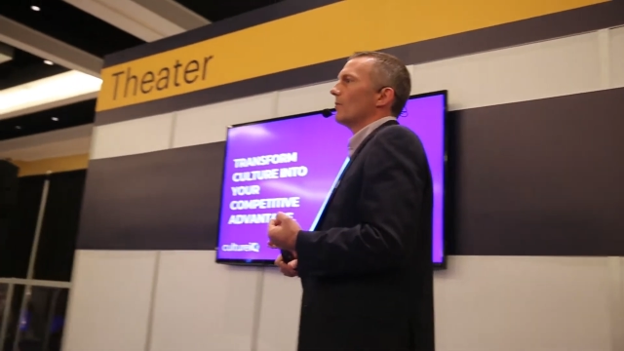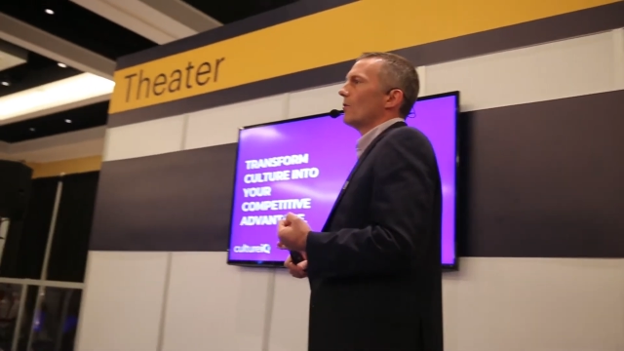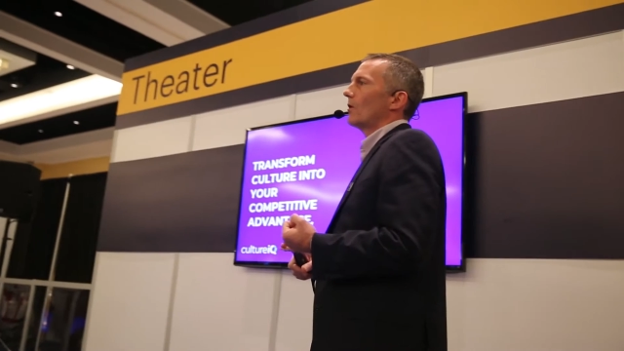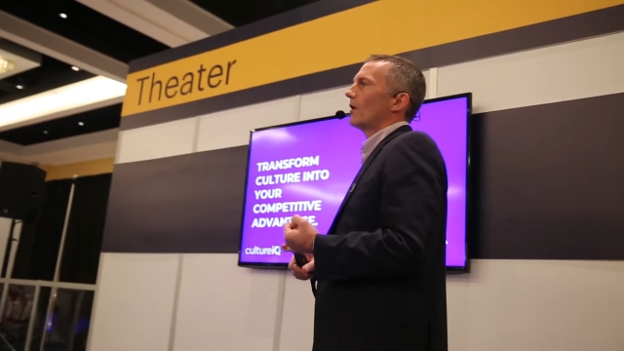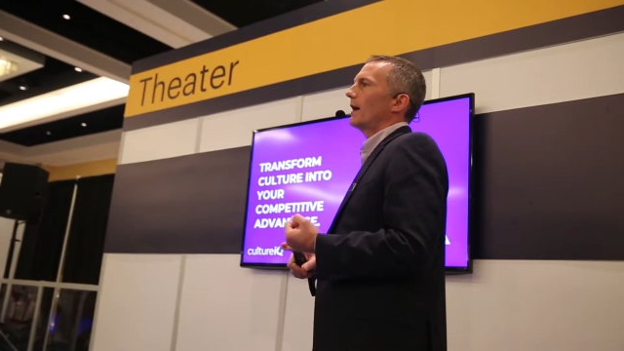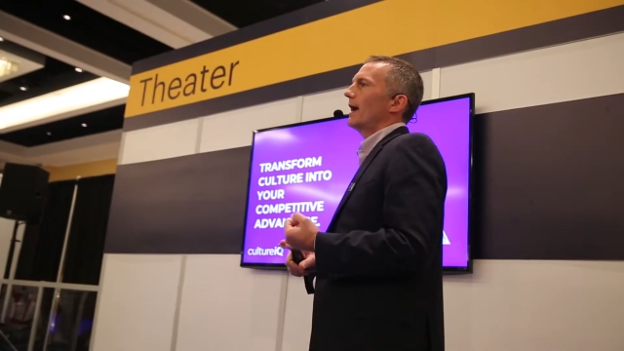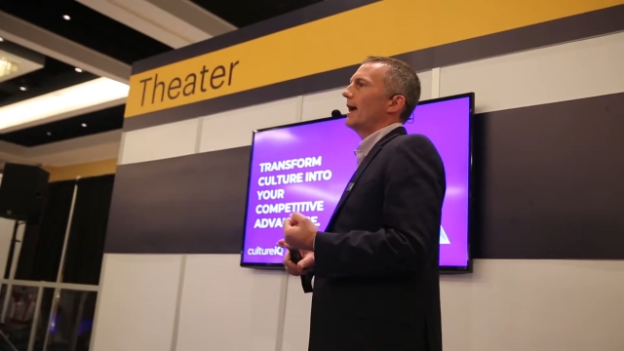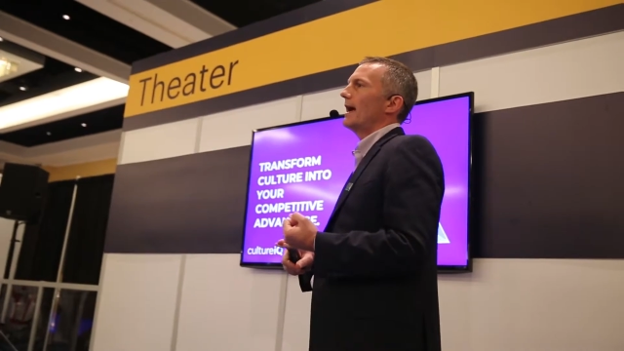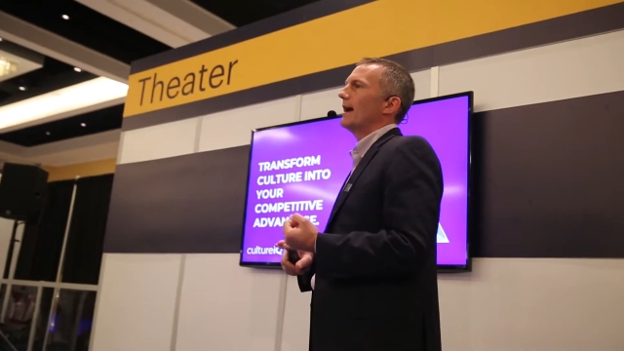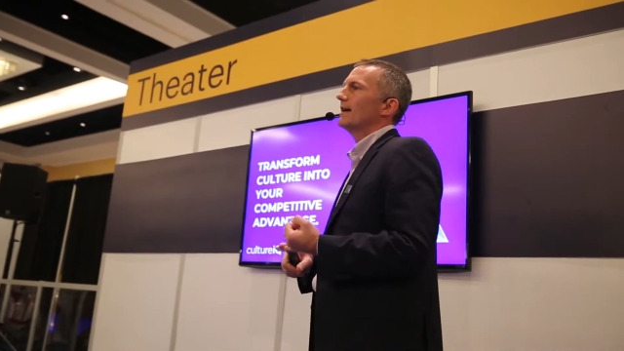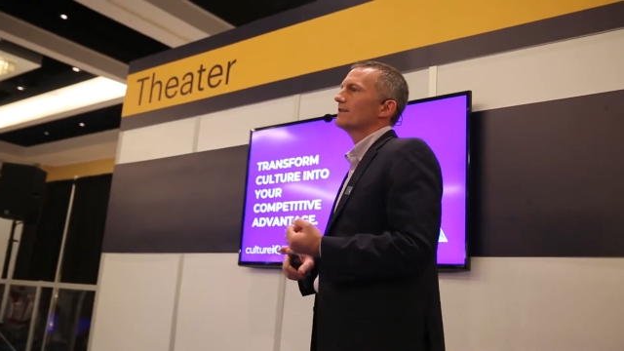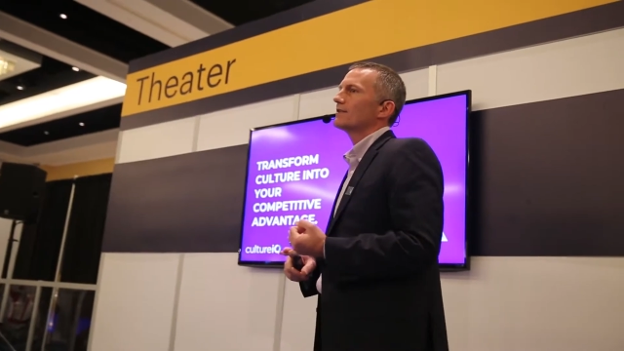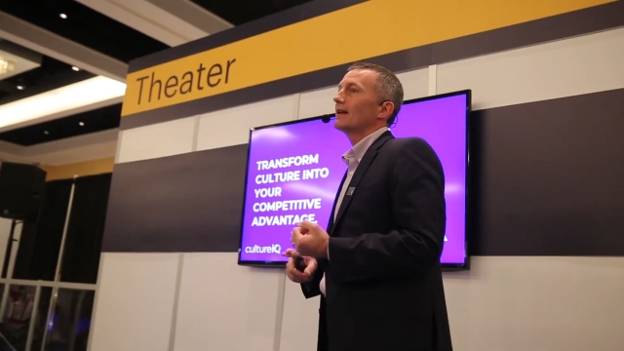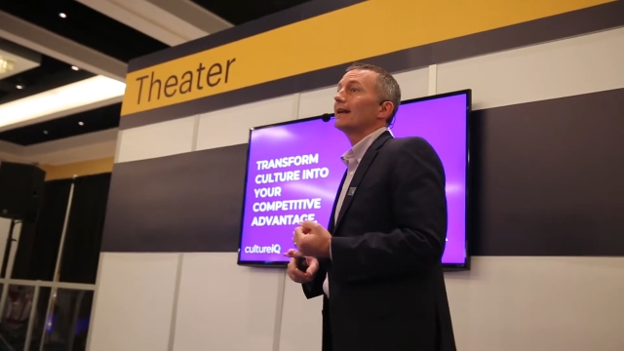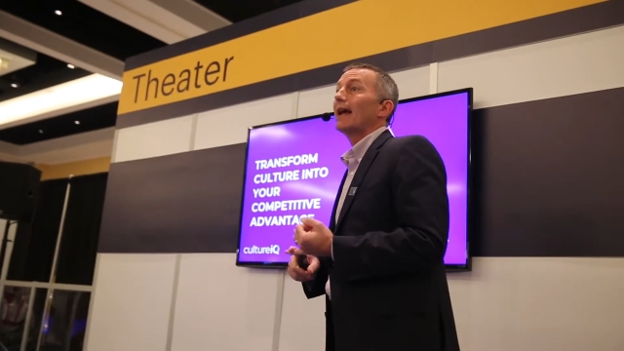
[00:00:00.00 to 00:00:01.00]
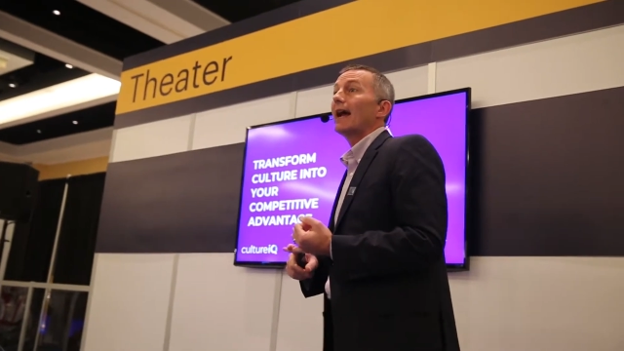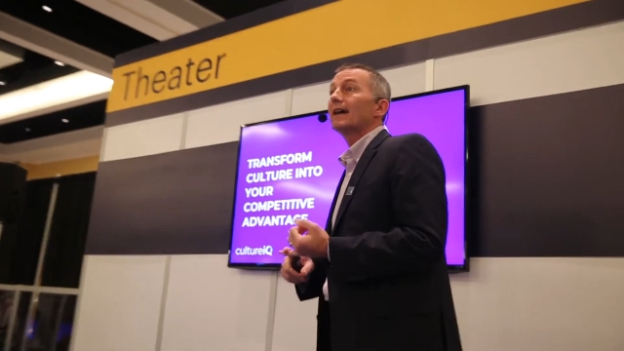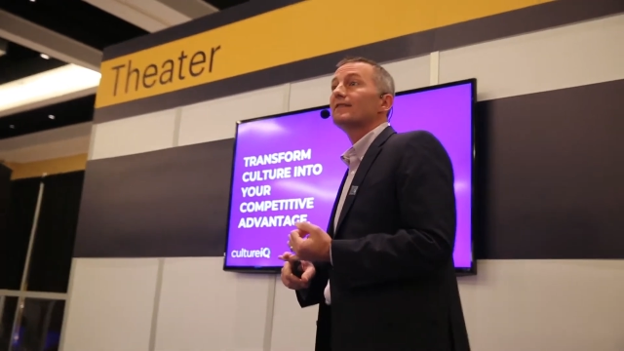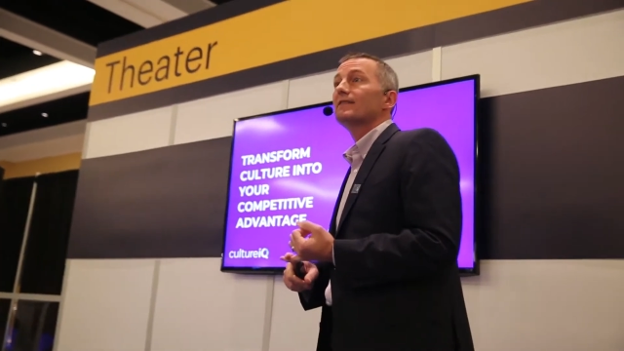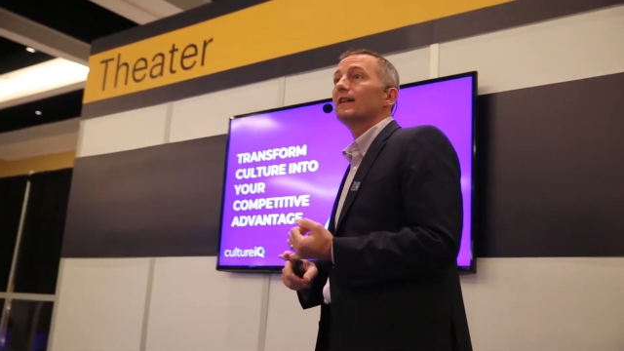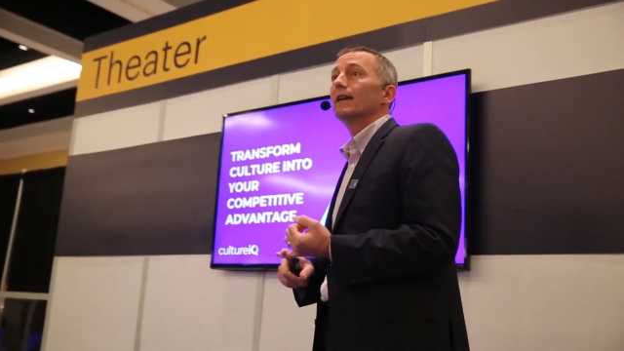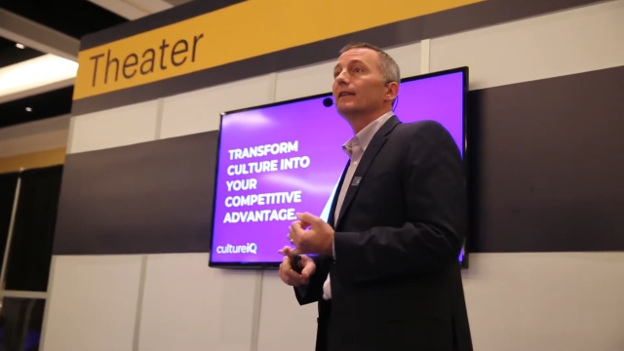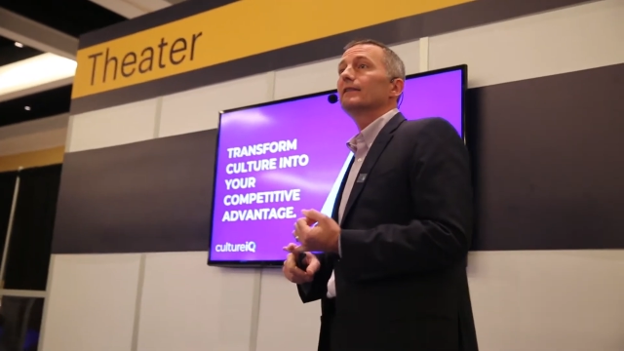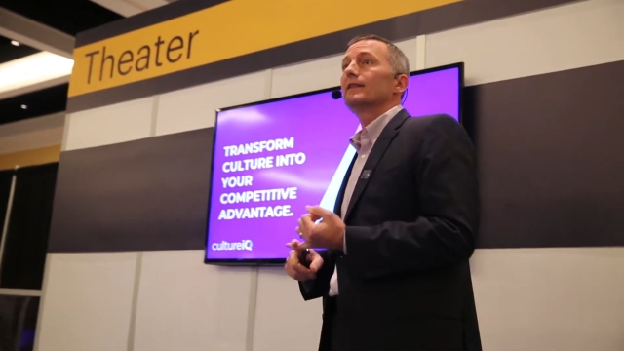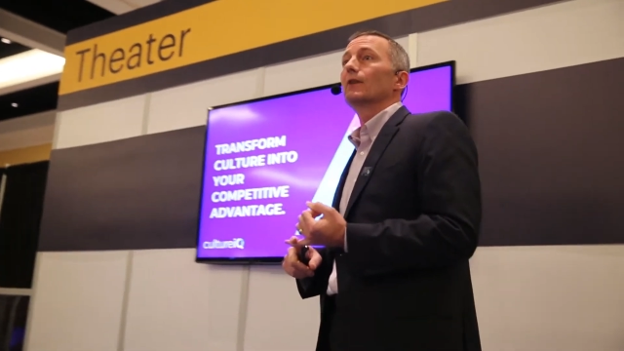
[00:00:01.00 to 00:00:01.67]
more as an asset